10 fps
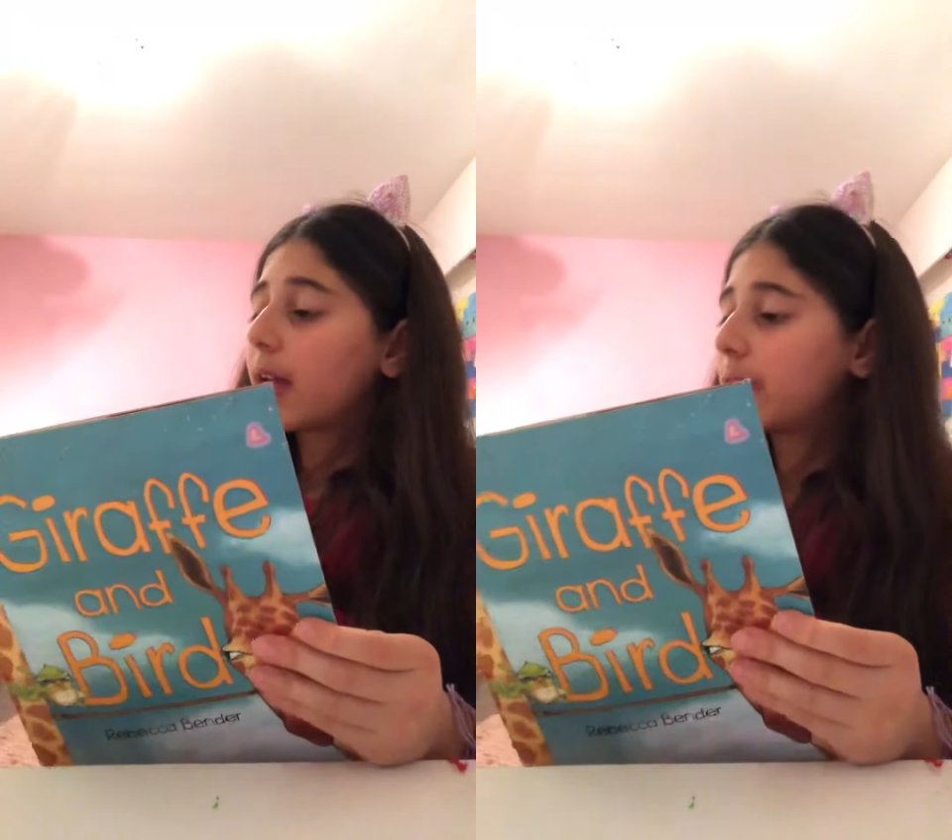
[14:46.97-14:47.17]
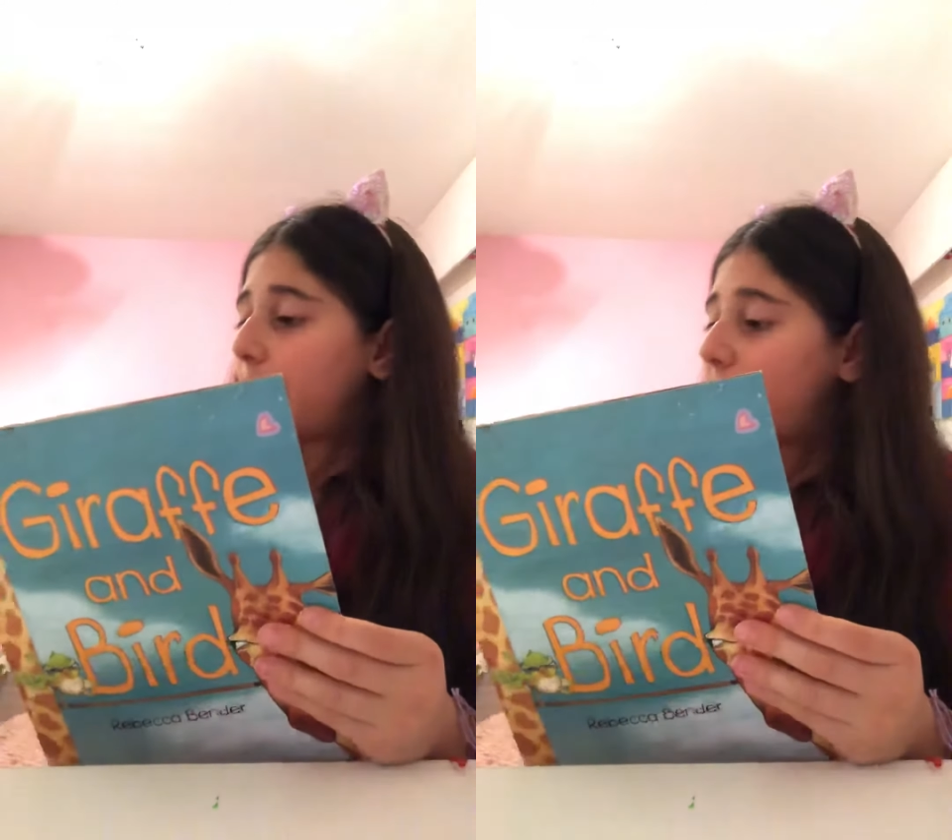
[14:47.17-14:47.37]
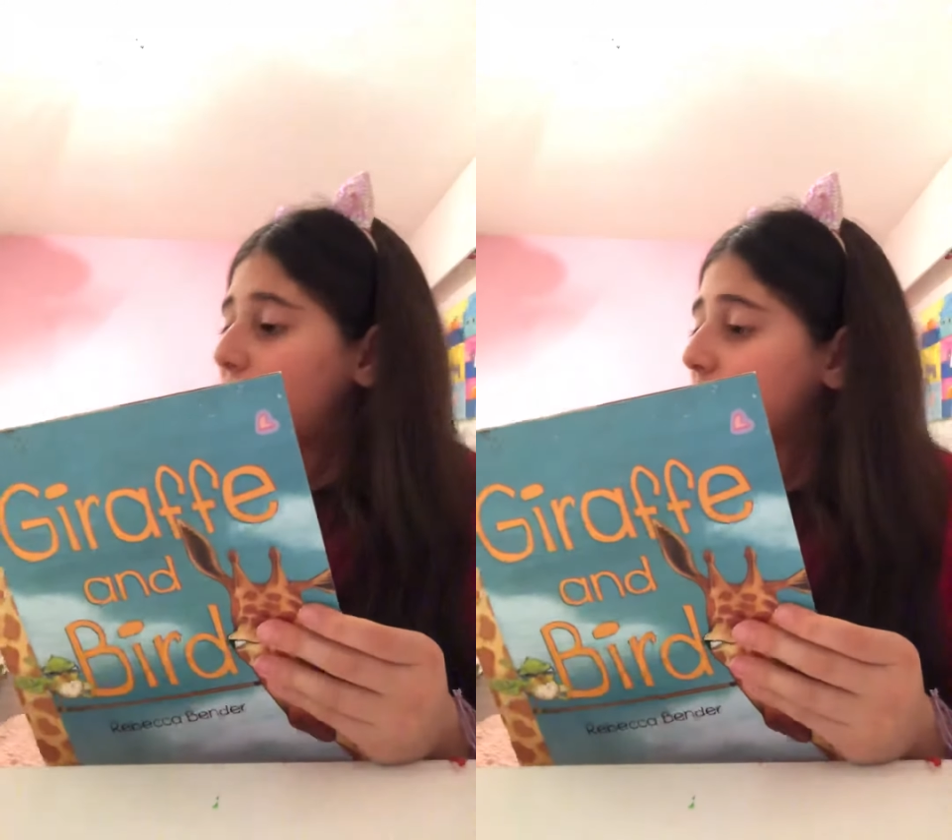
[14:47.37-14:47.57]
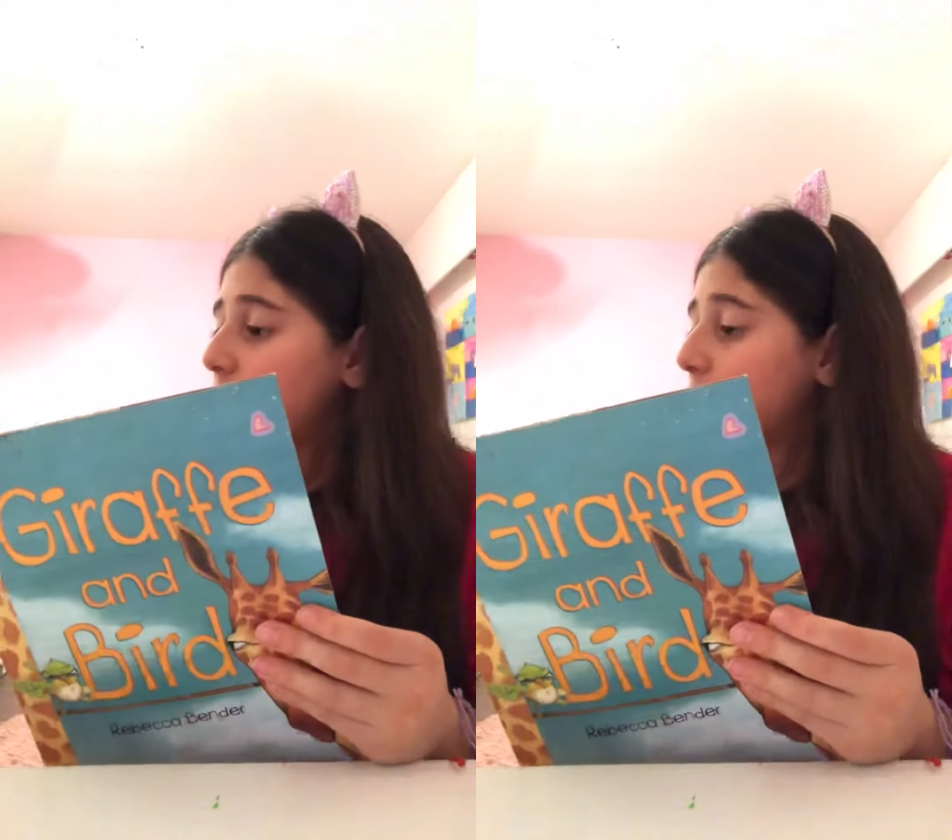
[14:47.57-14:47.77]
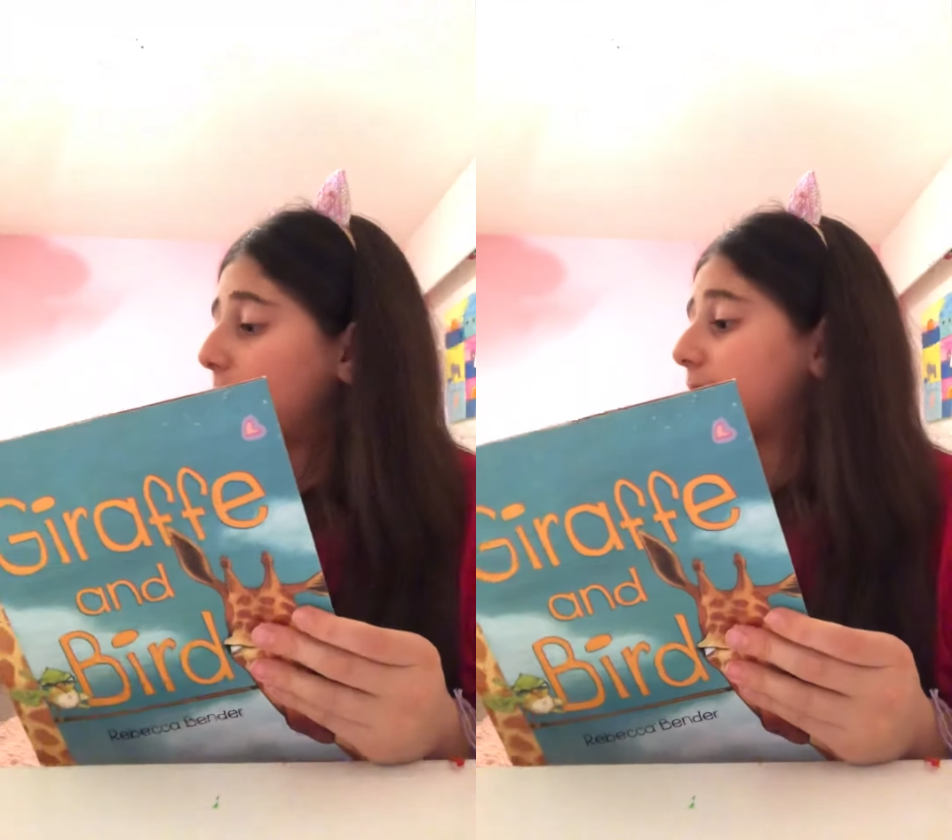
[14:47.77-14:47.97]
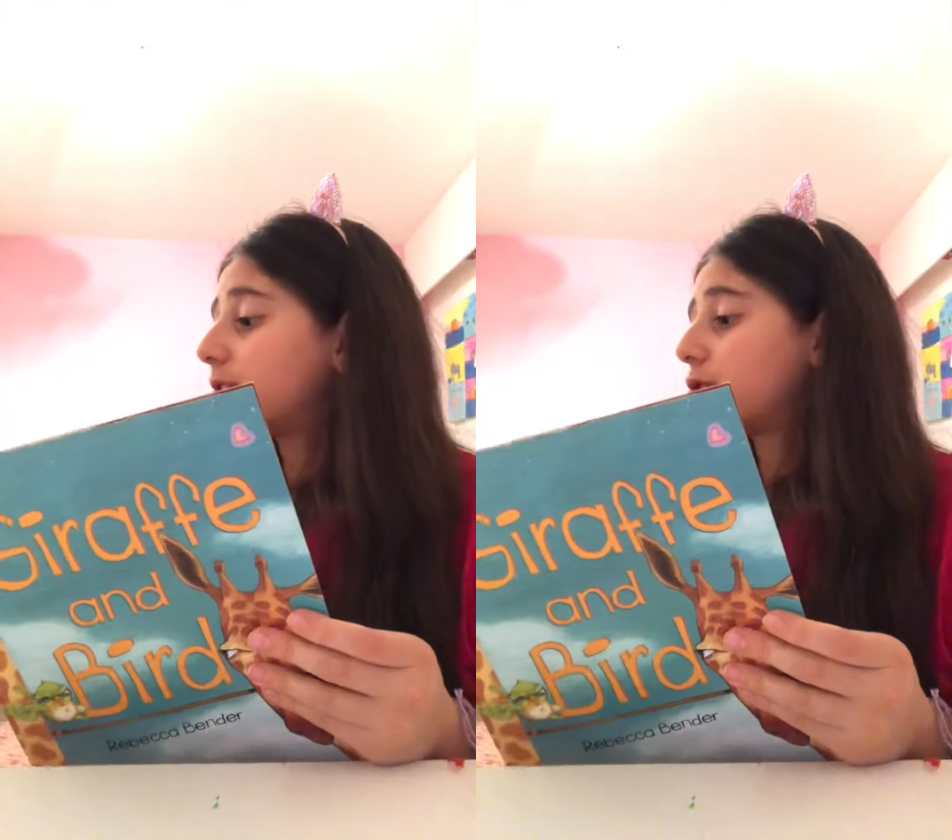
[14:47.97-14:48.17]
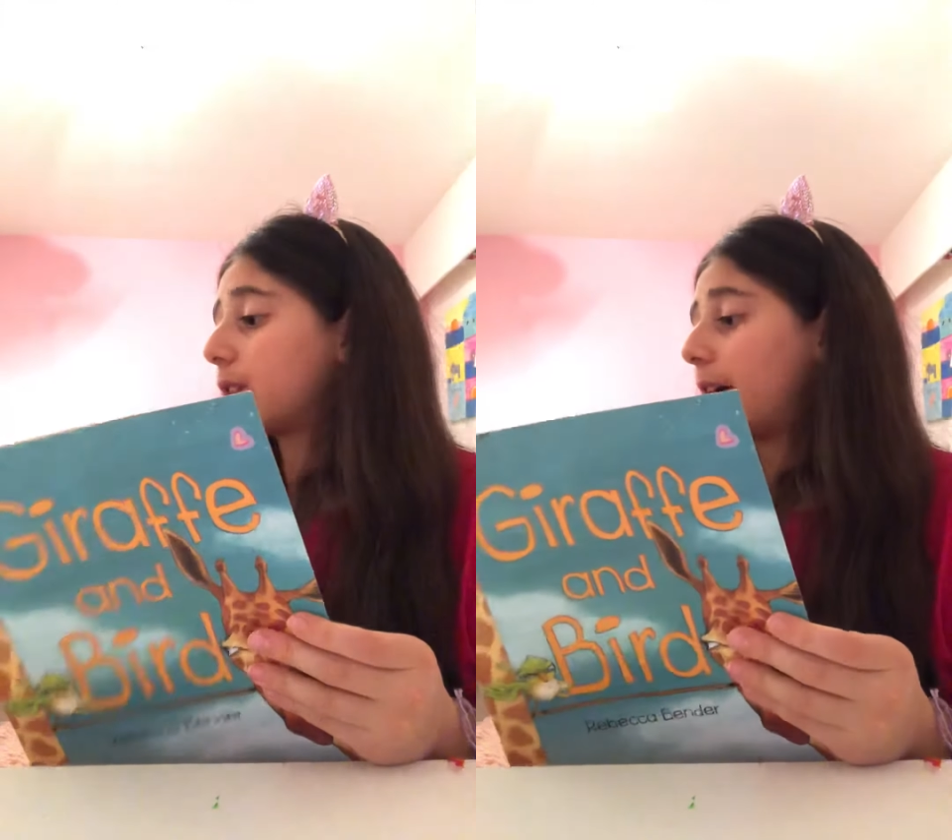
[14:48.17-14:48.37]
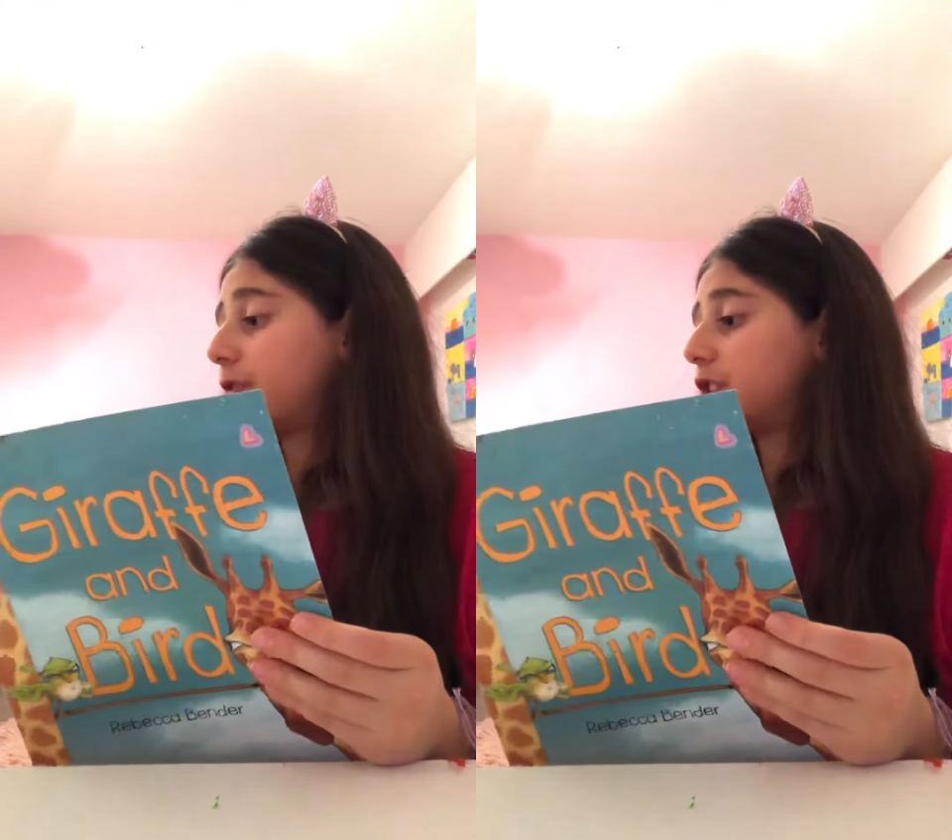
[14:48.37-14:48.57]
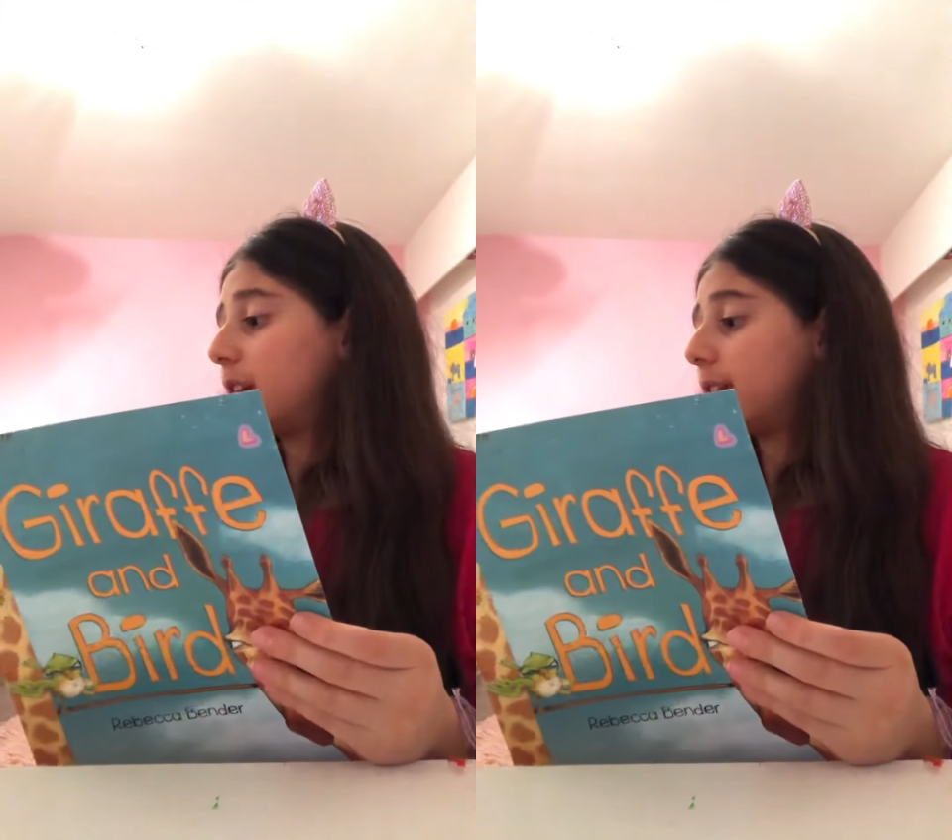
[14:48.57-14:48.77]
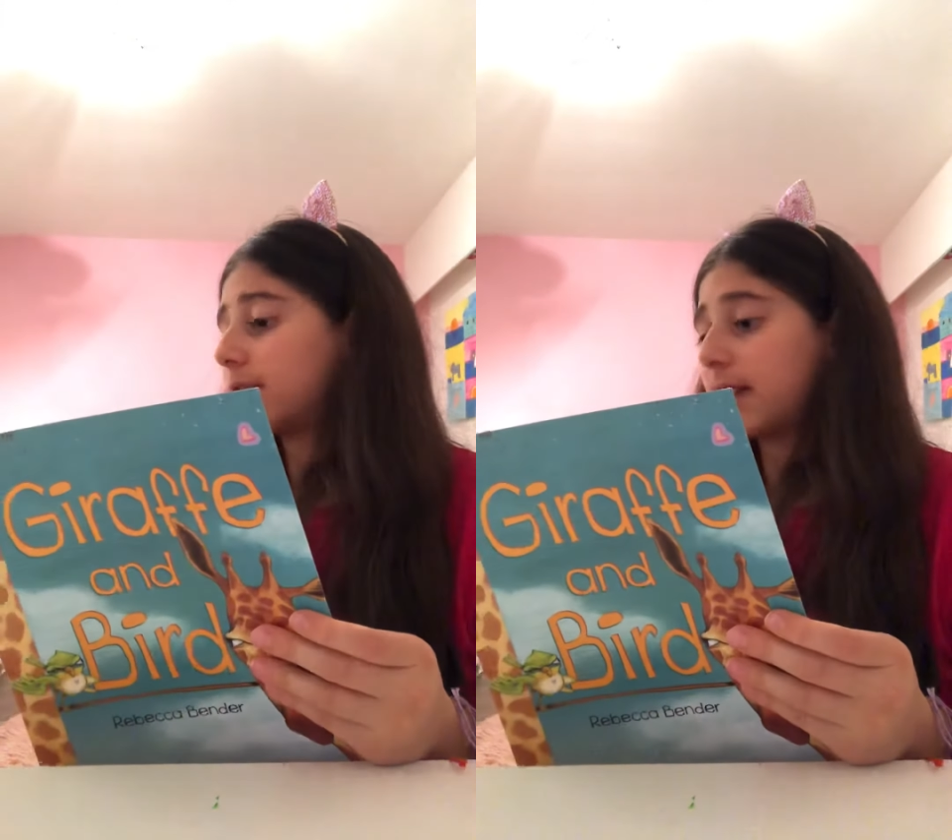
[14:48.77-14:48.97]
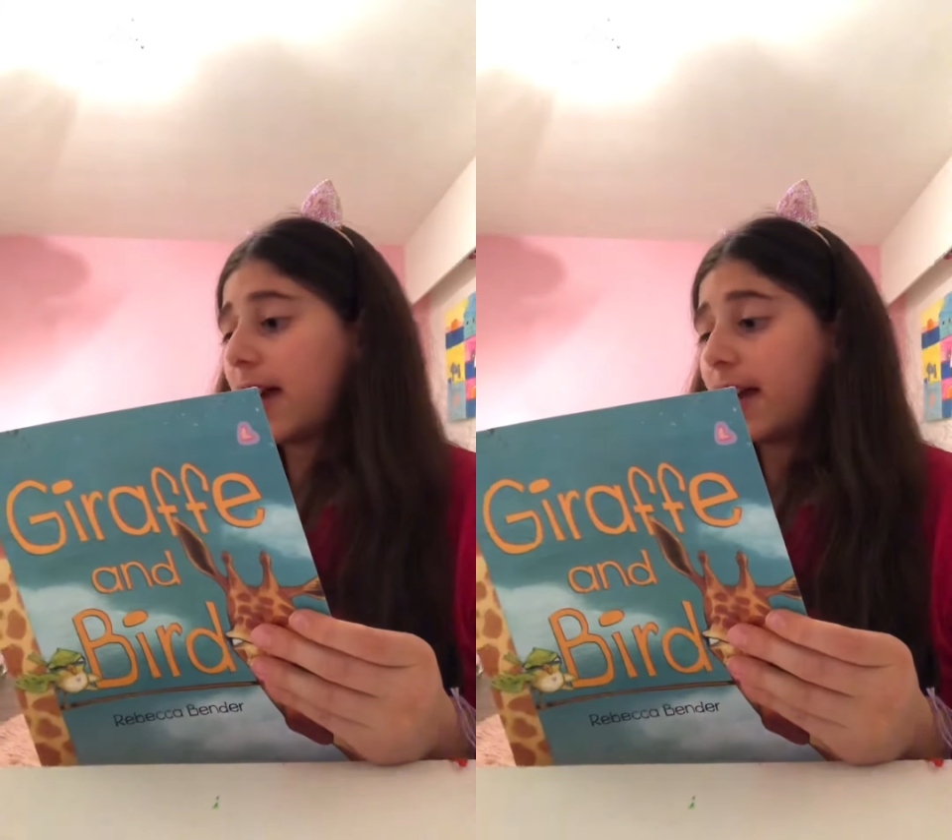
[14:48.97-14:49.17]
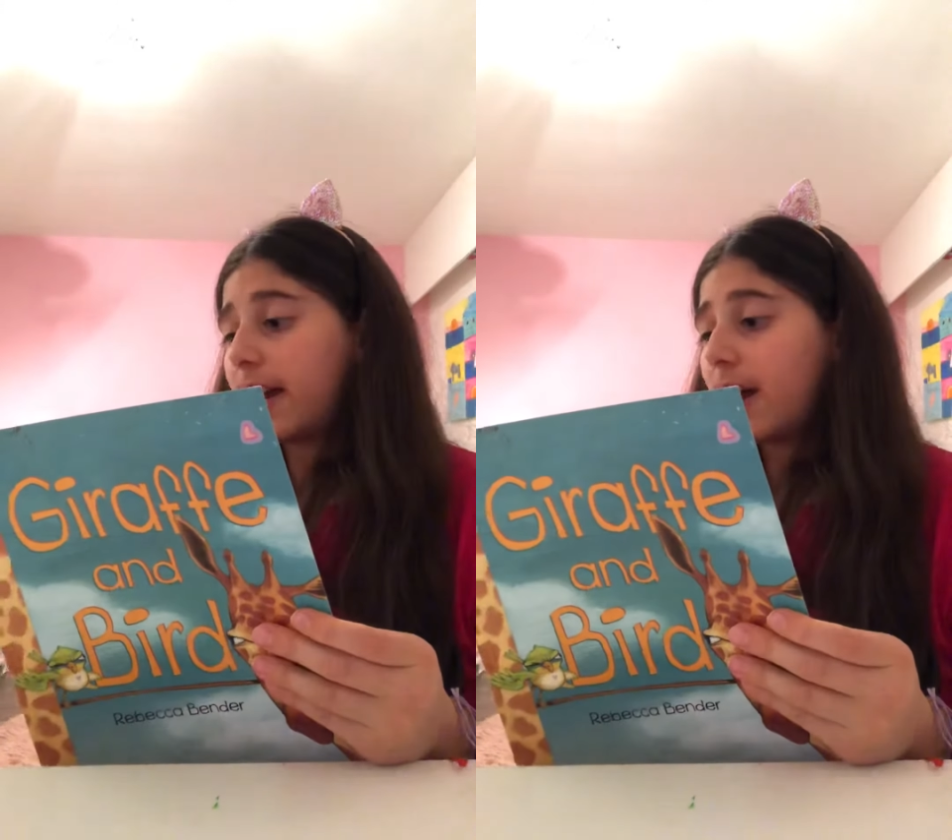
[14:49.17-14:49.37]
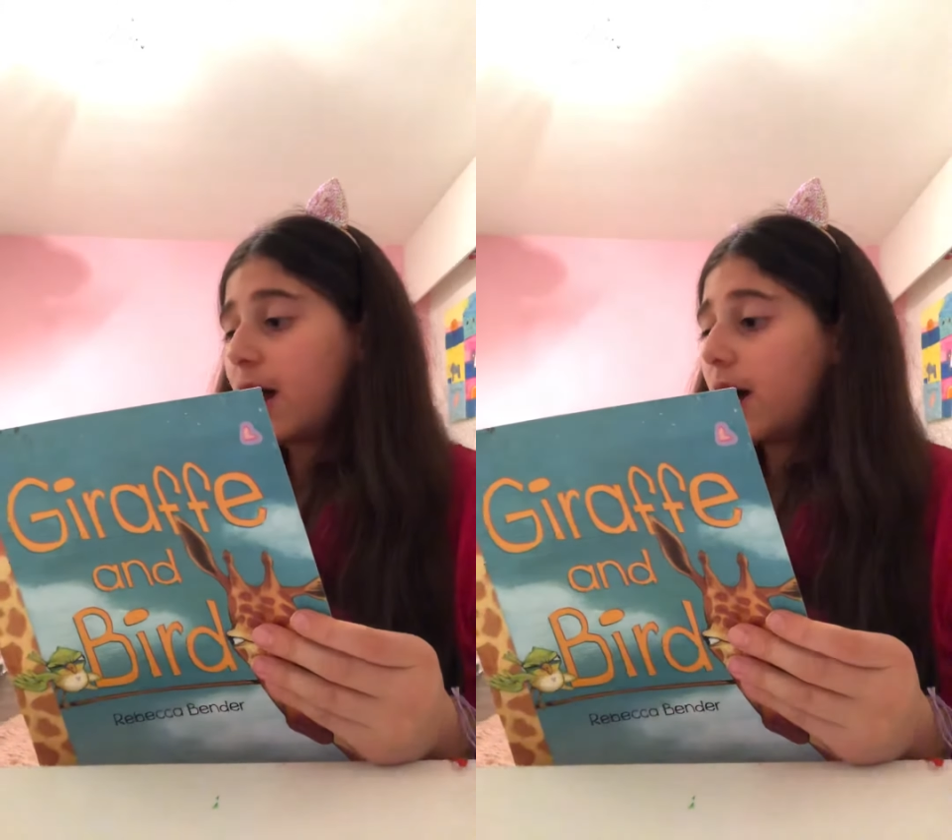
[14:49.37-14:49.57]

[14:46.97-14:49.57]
The pecking makes giraffe shake his head